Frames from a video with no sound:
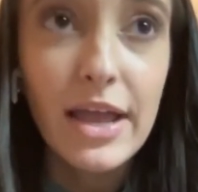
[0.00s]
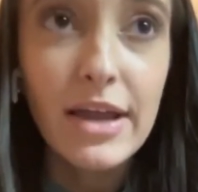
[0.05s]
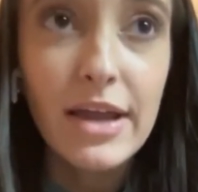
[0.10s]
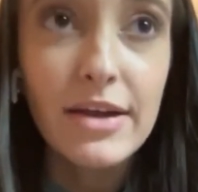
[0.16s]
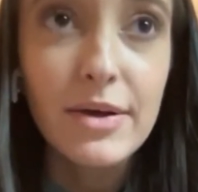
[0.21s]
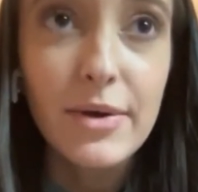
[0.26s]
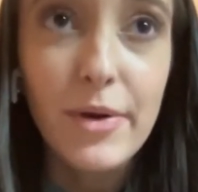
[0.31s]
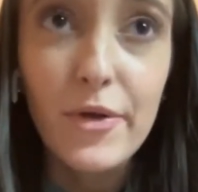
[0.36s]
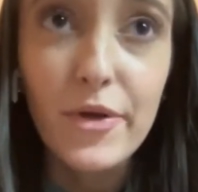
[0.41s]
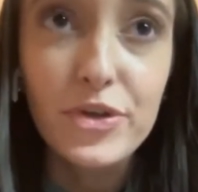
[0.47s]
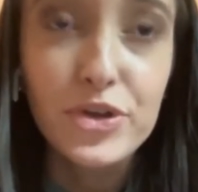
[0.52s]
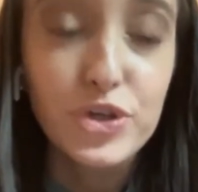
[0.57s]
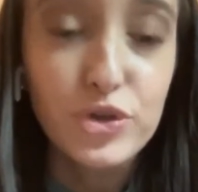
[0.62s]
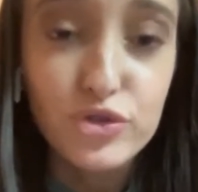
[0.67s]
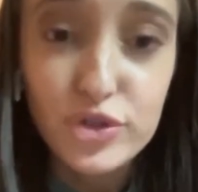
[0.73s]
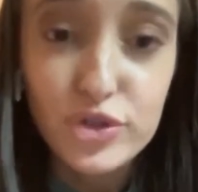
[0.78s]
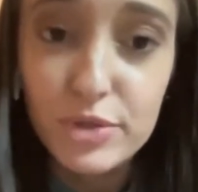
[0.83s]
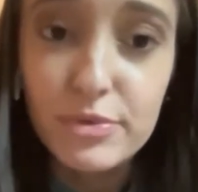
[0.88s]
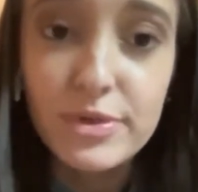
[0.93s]
uh,
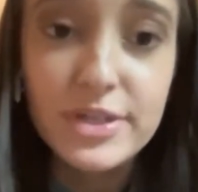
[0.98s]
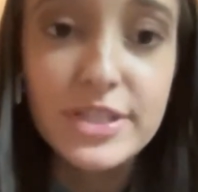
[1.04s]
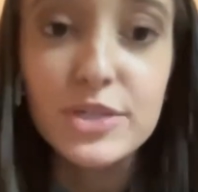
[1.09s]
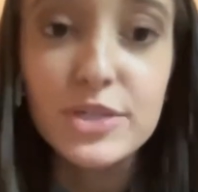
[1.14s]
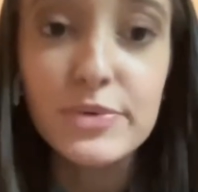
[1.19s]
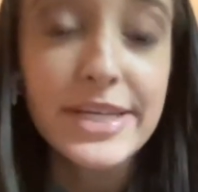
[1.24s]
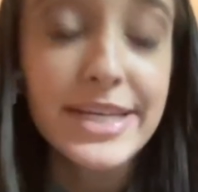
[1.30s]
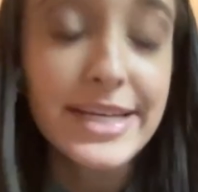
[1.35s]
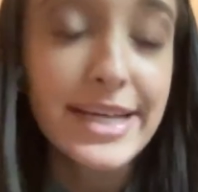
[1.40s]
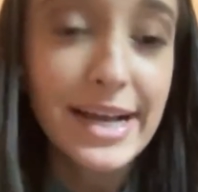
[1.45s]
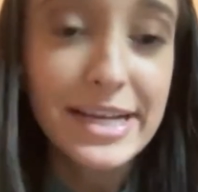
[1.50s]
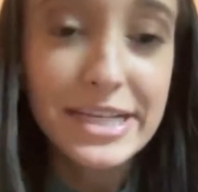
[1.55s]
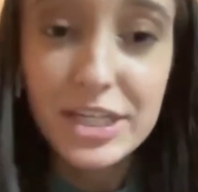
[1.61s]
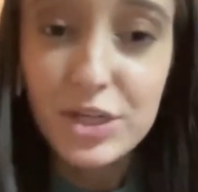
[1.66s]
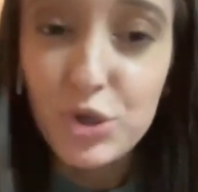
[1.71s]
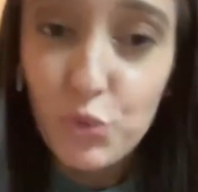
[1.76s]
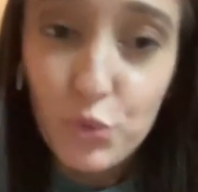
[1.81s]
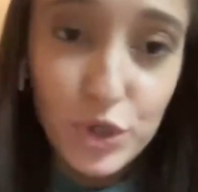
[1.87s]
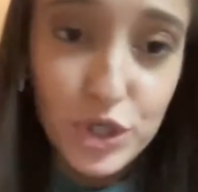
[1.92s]
usually once a week, I
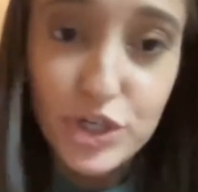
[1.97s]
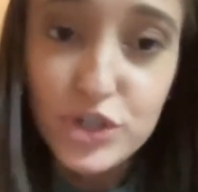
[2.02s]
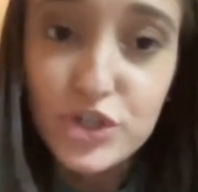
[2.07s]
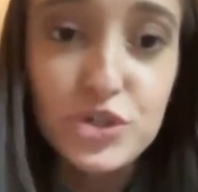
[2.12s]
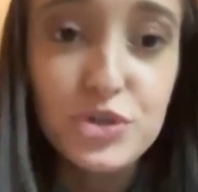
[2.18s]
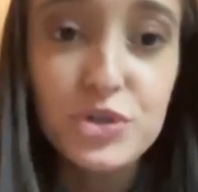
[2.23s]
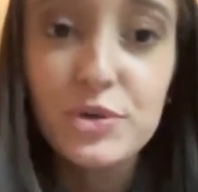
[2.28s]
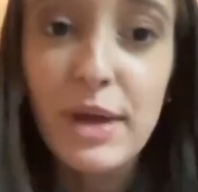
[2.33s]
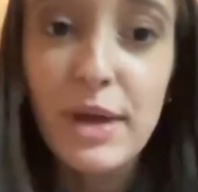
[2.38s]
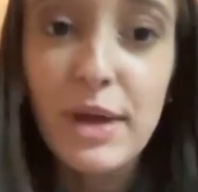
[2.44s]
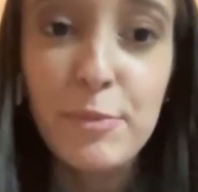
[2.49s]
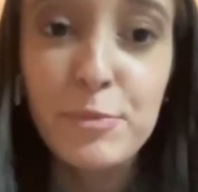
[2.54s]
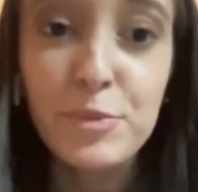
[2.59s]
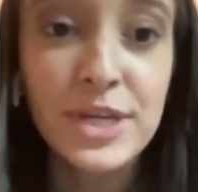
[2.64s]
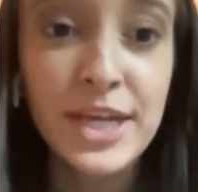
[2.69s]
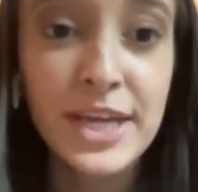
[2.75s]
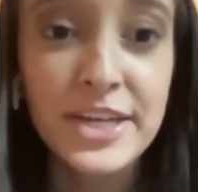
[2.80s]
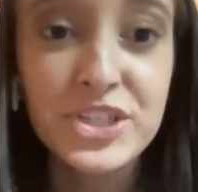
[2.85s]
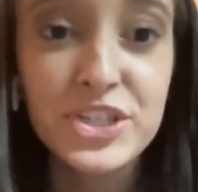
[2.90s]
get one or two new
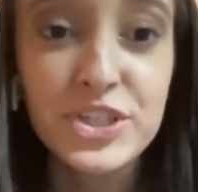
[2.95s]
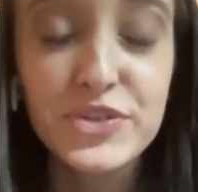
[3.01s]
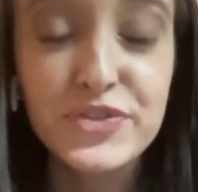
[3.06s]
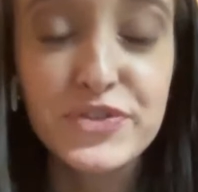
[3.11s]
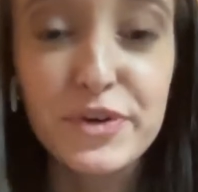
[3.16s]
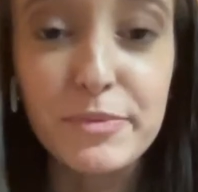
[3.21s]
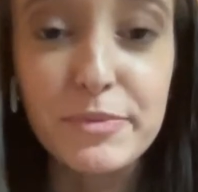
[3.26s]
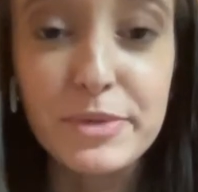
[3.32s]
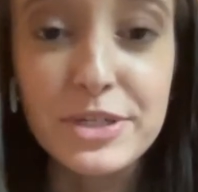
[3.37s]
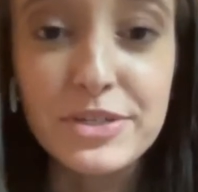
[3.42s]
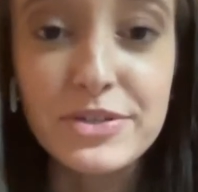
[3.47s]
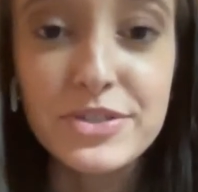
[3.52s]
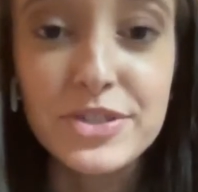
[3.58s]
applications from it.